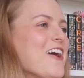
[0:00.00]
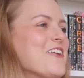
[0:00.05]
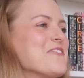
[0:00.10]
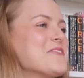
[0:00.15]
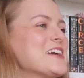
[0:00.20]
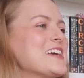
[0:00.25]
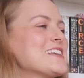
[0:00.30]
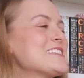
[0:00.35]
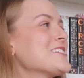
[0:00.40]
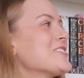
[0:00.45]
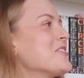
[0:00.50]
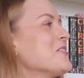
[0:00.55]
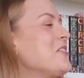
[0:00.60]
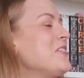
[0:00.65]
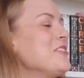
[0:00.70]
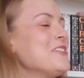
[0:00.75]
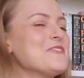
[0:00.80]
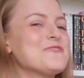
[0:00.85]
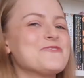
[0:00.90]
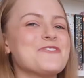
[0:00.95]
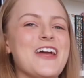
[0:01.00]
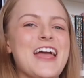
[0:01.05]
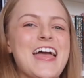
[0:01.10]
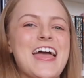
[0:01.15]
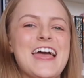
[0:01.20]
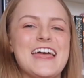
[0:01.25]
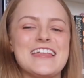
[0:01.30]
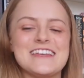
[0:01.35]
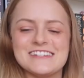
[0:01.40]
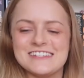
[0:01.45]
We get to call a
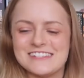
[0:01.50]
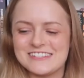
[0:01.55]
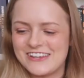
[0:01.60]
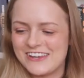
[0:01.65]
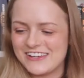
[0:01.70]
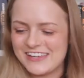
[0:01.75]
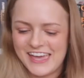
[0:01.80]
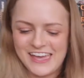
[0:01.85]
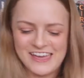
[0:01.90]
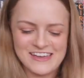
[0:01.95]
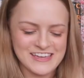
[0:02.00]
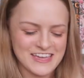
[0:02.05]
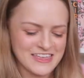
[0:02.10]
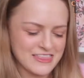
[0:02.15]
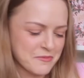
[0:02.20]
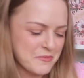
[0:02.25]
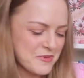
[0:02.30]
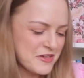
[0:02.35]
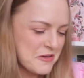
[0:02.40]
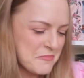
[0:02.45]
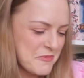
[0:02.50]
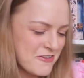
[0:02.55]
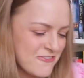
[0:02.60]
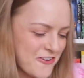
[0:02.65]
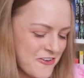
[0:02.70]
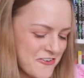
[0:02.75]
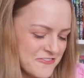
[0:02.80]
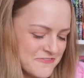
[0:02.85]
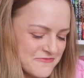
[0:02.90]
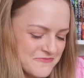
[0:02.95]
friend. Okay, let me get my
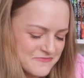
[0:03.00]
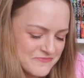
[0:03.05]
phone.